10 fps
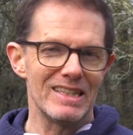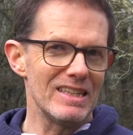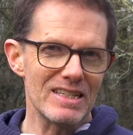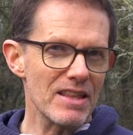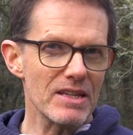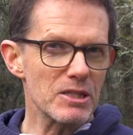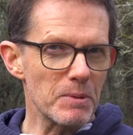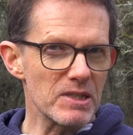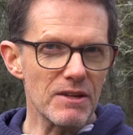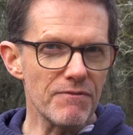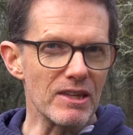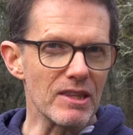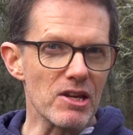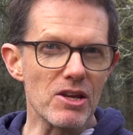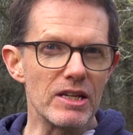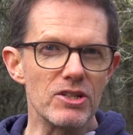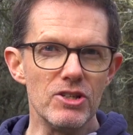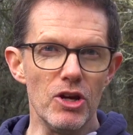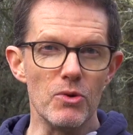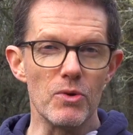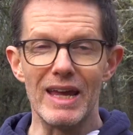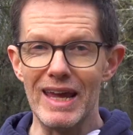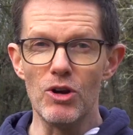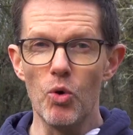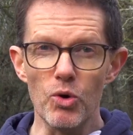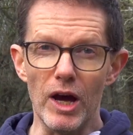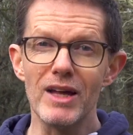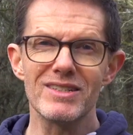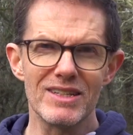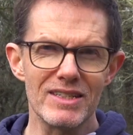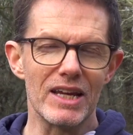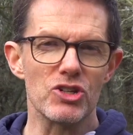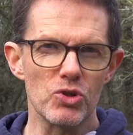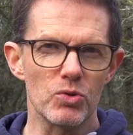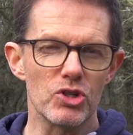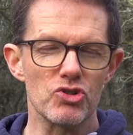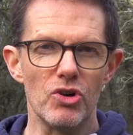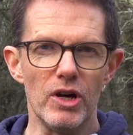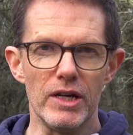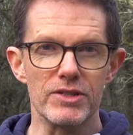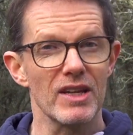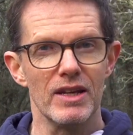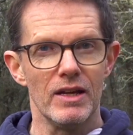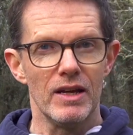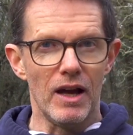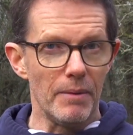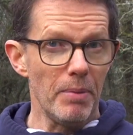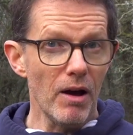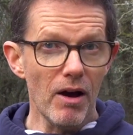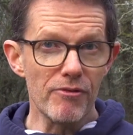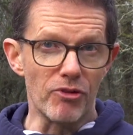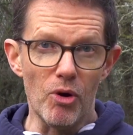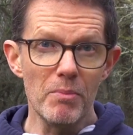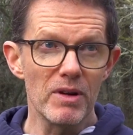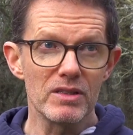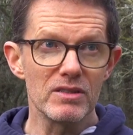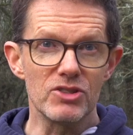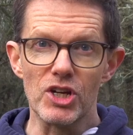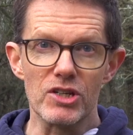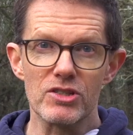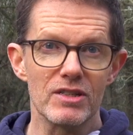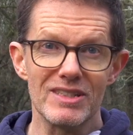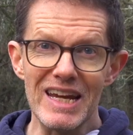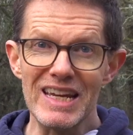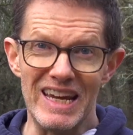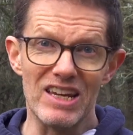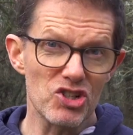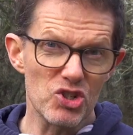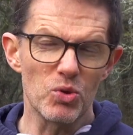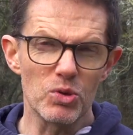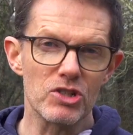There's nothing specific that you need to do in order to take shorter strides, apart from just taking shorter